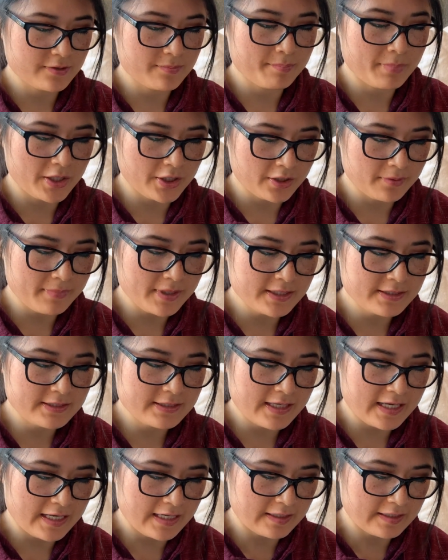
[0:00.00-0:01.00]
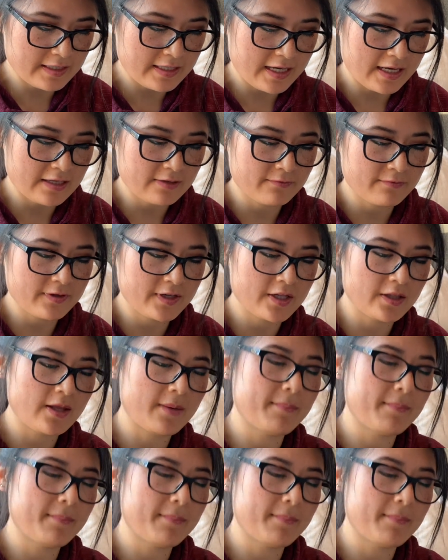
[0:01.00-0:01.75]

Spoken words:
Buttermints, Candy Cane, Vanilla